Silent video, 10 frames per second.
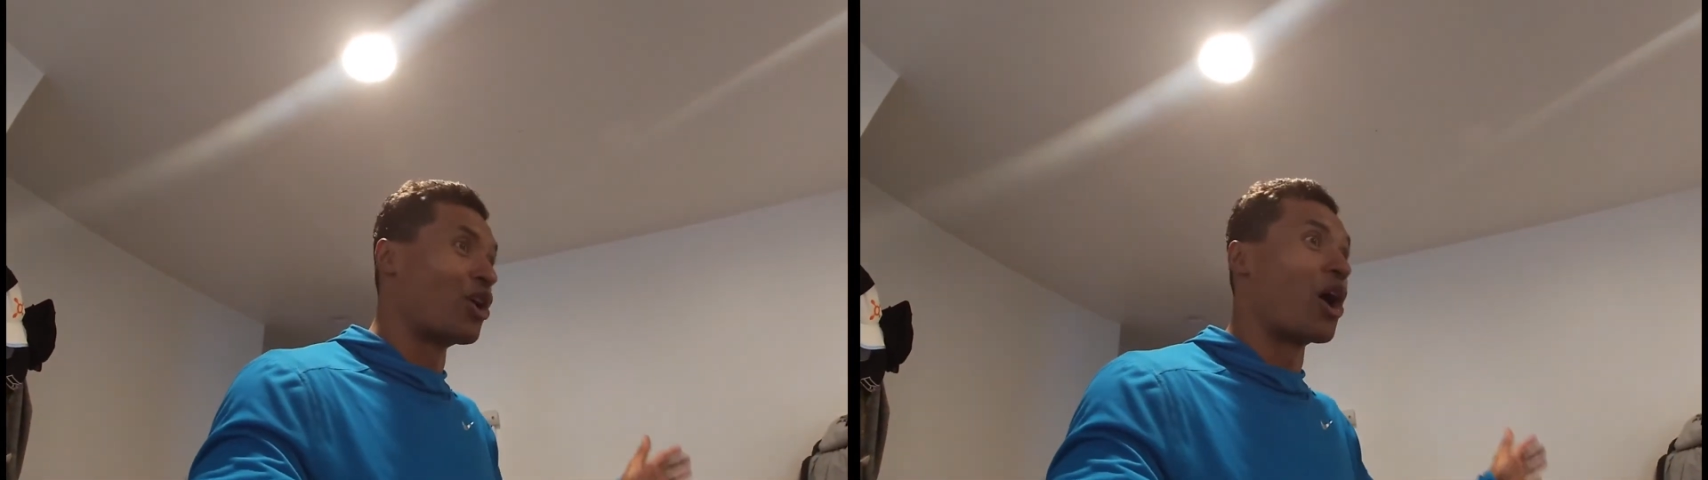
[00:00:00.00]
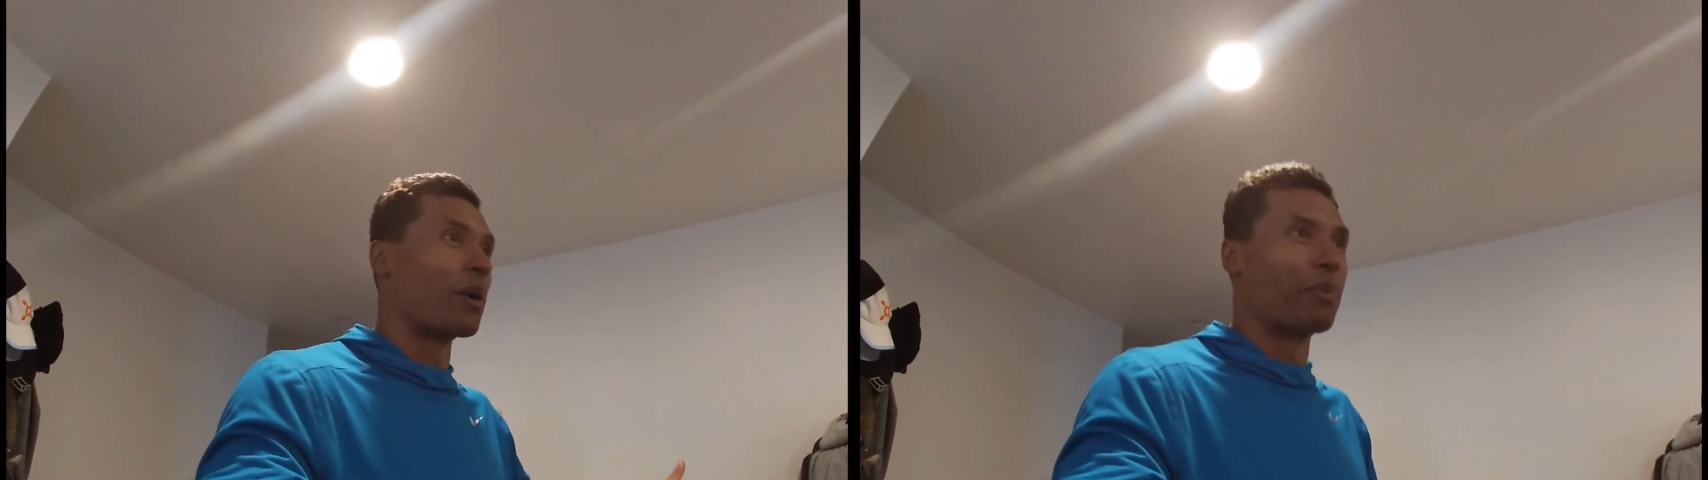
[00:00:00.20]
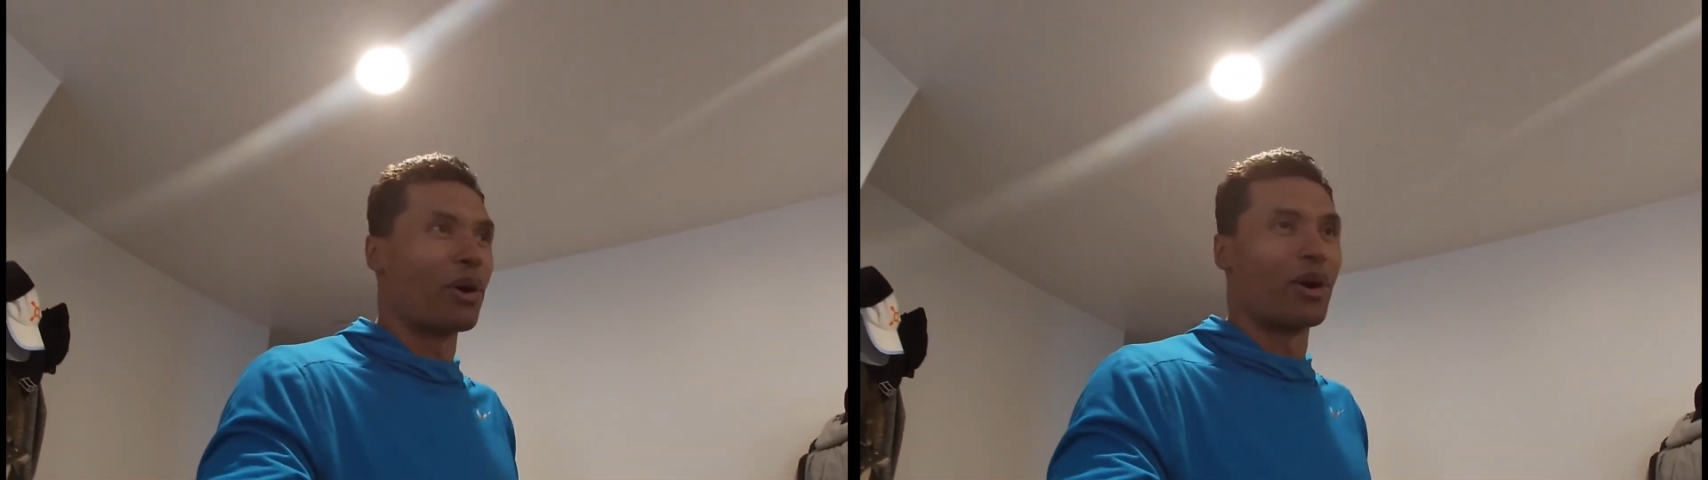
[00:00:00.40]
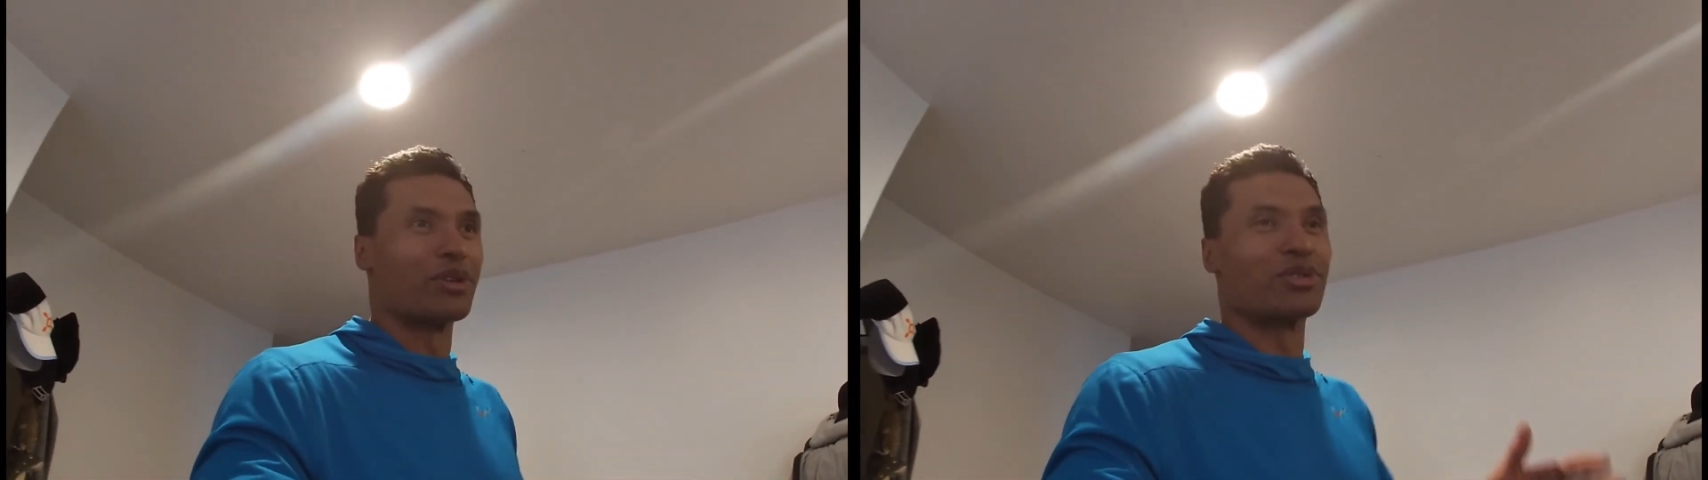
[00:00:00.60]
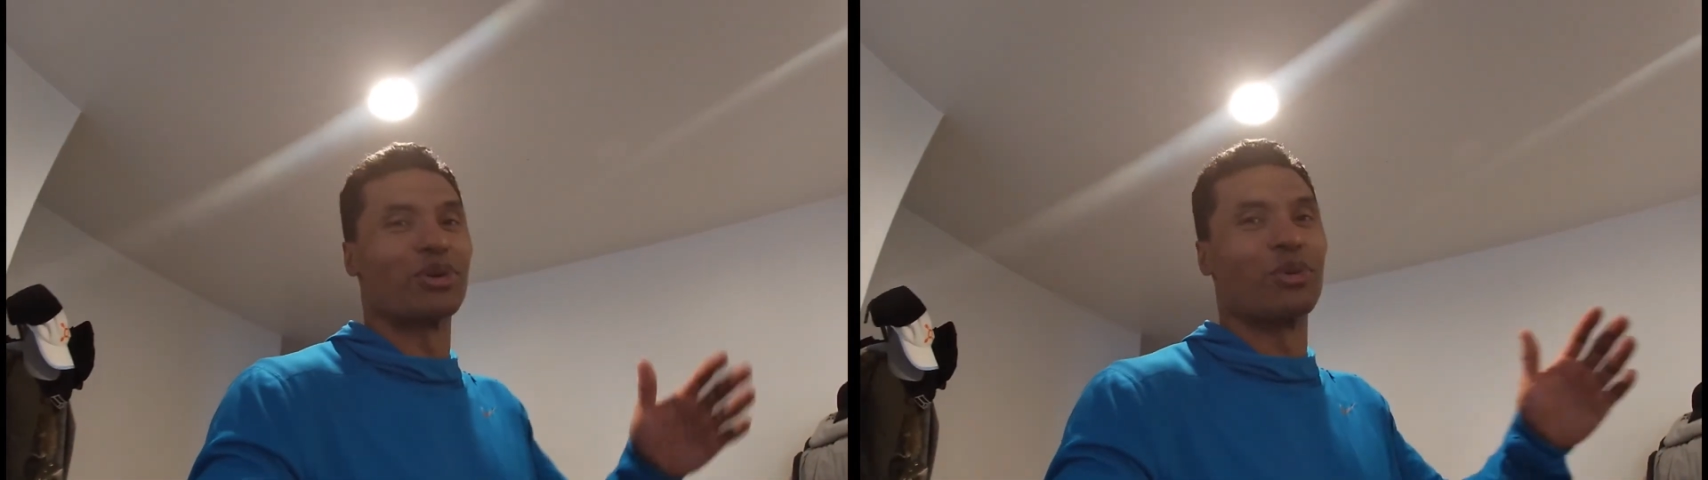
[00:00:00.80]
car
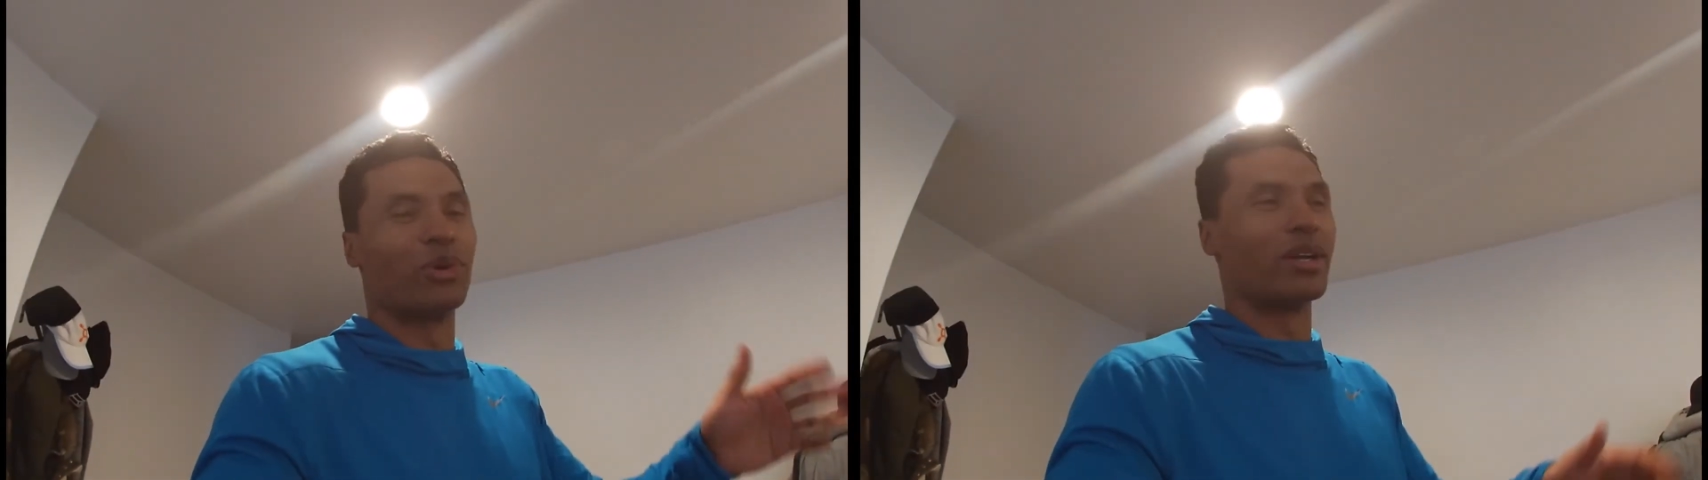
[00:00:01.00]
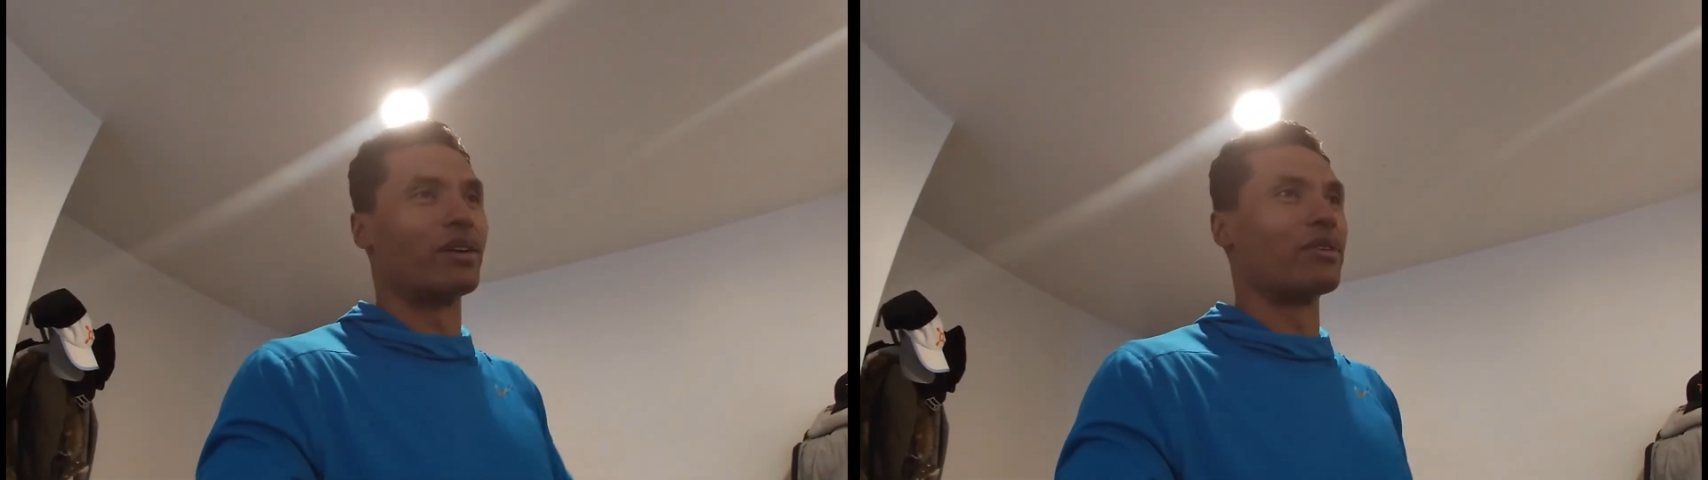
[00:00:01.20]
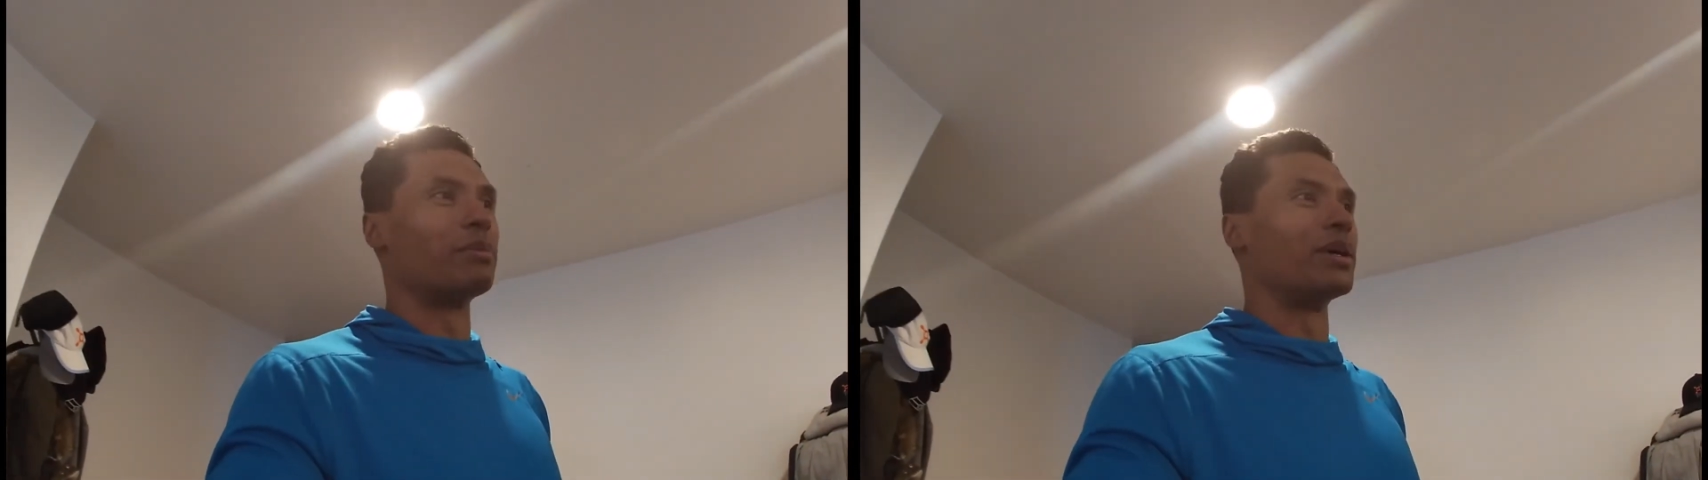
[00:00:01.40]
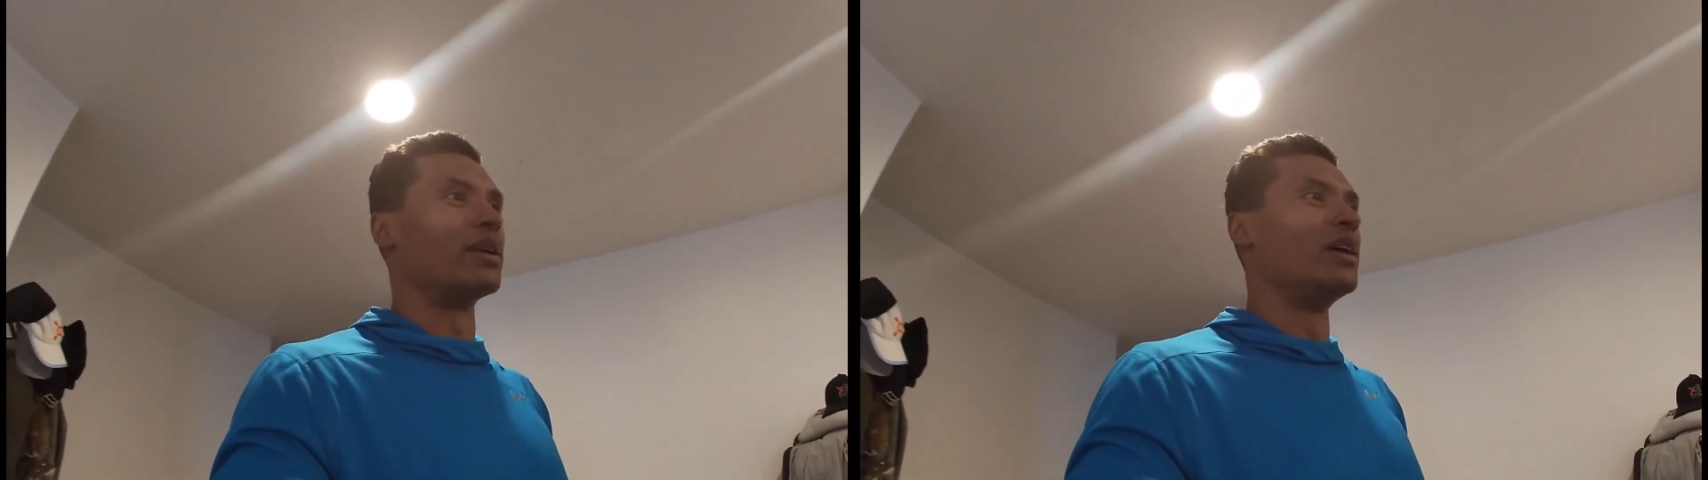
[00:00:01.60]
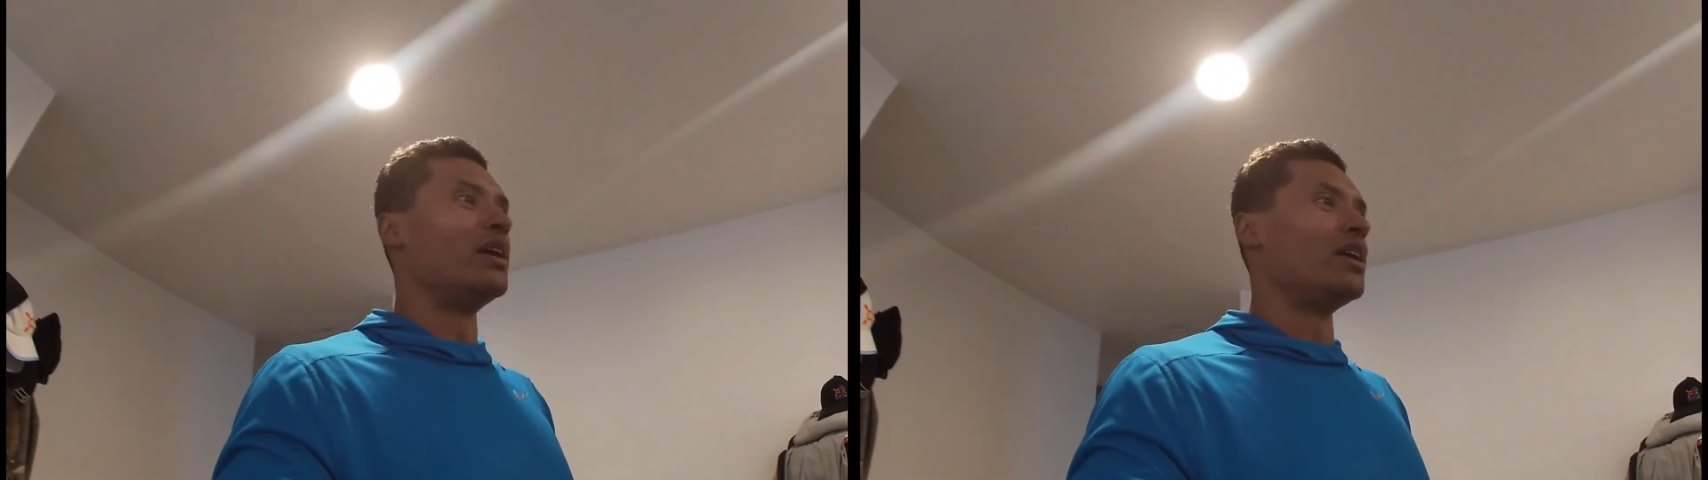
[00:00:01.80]
parts or whatever. But,